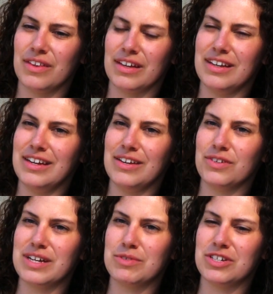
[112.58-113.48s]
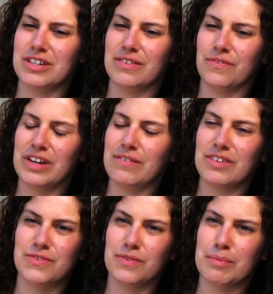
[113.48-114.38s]
like needing redemption and
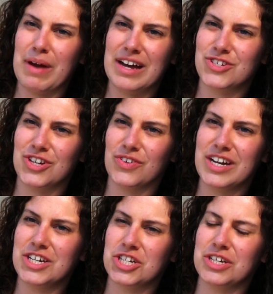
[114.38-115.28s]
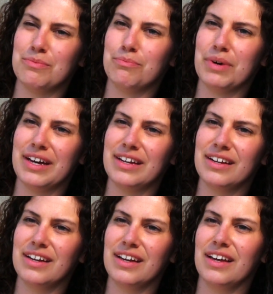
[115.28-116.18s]
forgiveness from the past generation, but
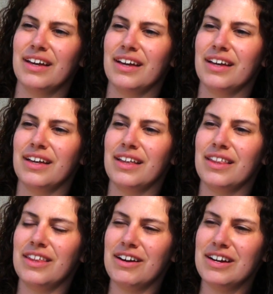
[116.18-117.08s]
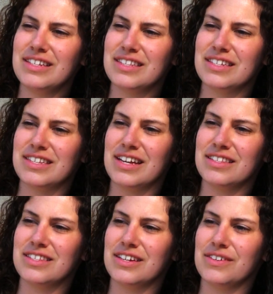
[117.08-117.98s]
there is this
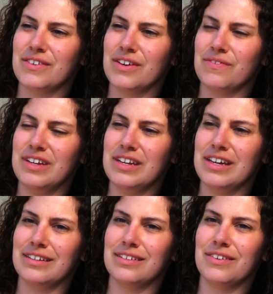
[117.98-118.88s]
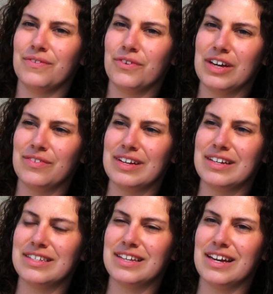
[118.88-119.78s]
sense of needing
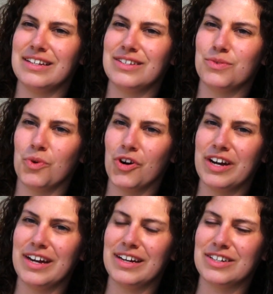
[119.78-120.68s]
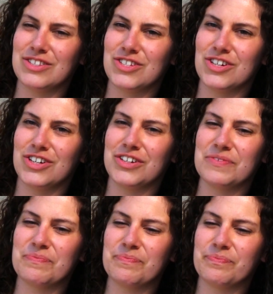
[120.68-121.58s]
forgiveness and worry and concern,
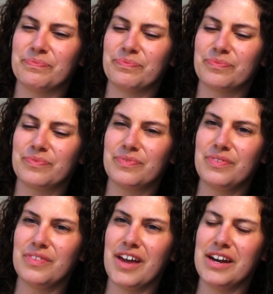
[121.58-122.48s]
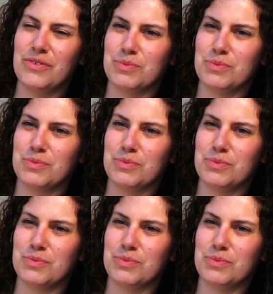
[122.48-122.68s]
and it